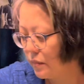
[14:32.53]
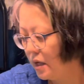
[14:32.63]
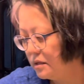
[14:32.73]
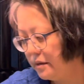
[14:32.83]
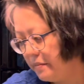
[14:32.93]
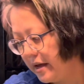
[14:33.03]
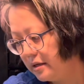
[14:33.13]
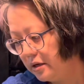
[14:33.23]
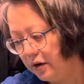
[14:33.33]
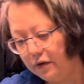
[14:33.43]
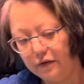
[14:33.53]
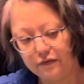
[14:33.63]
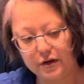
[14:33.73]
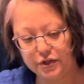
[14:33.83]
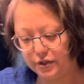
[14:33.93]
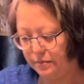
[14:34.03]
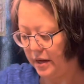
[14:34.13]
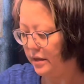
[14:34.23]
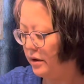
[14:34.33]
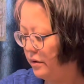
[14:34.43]
tomato, fresh
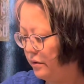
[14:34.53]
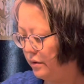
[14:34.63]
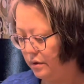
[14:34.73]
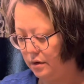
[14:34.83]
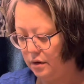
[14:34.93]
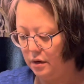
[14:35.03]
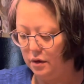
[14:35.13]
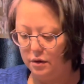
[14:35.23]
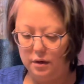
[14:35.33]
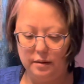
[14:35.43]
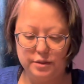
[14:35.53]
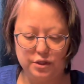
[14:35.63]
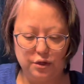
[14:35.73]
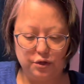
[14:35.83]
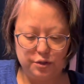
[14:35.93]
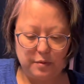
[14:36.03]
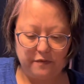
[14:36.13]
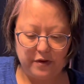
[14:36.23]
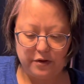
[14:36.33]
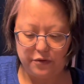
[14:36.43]
tomato. I'm just gonna use my
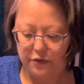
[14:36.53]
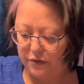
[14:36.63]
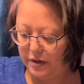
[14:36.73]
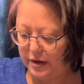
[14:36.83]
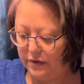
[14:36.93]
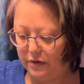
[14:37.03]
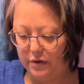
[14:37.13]
fingers for this.